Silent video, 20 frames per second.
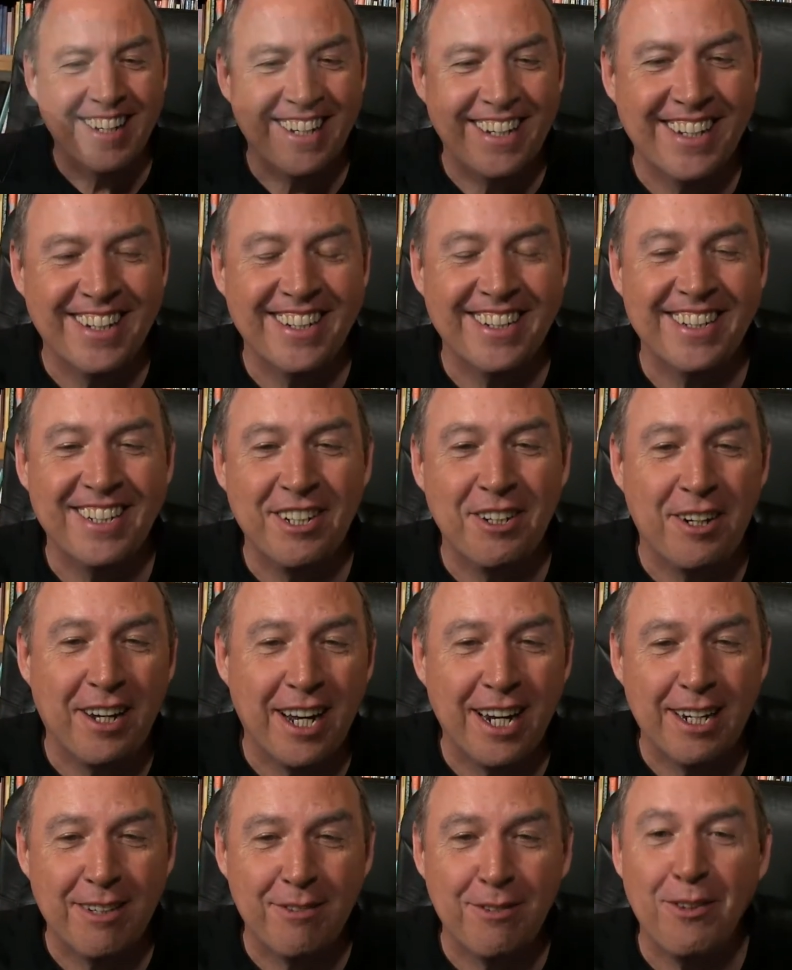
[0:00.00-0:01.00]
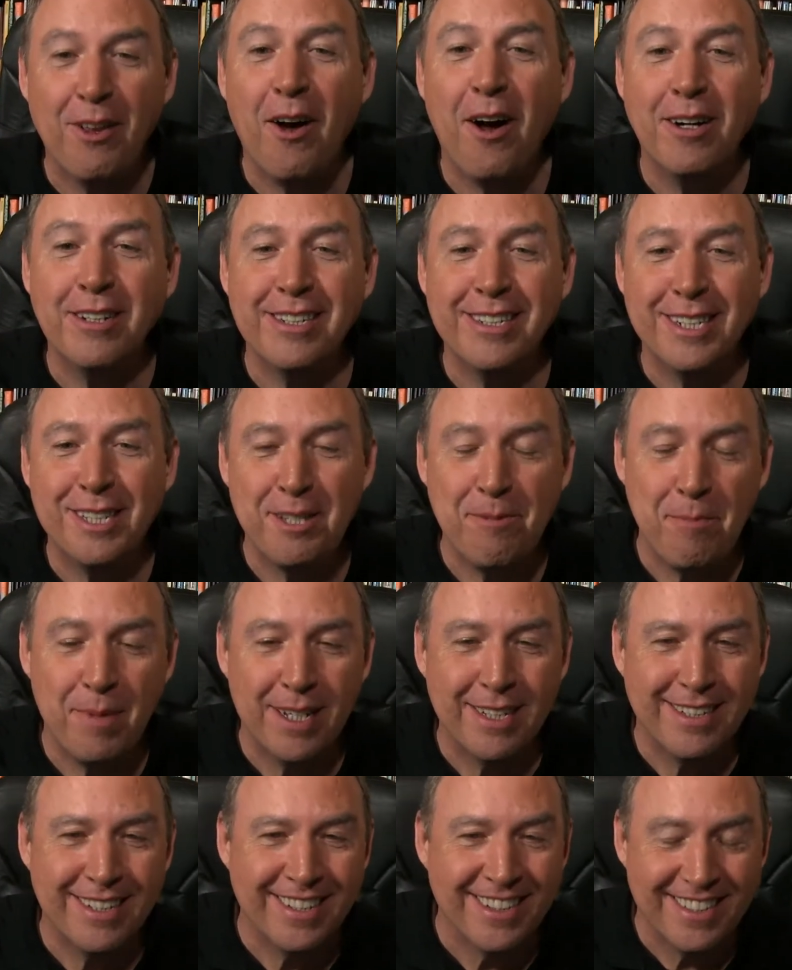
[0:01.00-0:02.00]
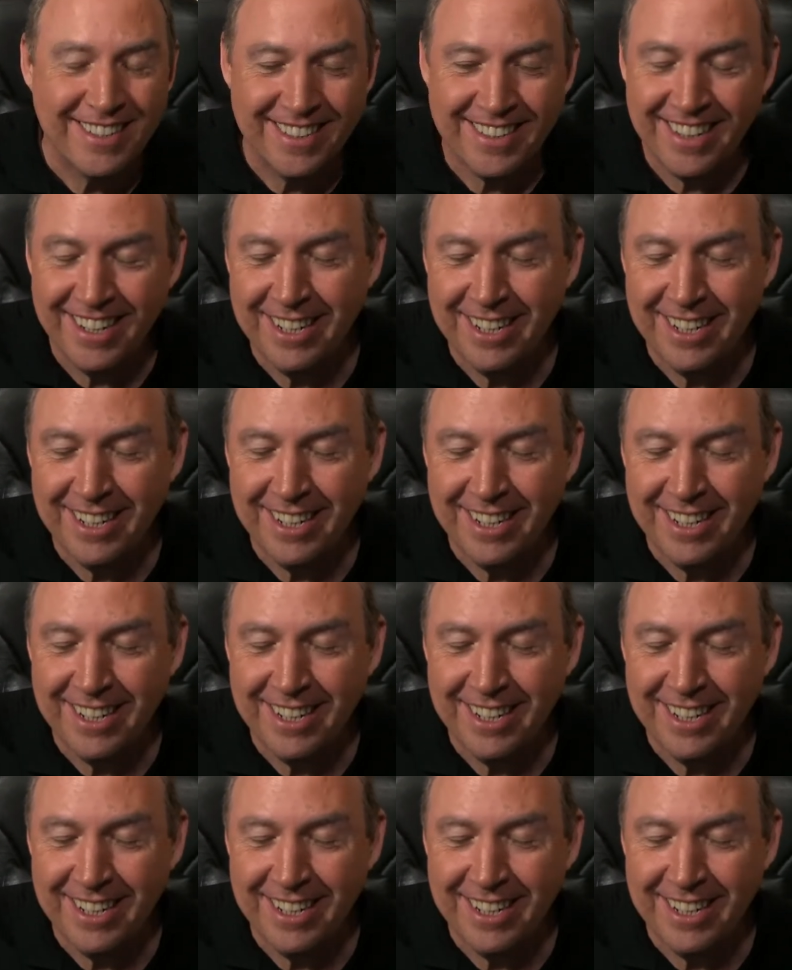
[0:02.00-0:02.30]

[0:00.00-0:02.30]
and you know kind of launch the business.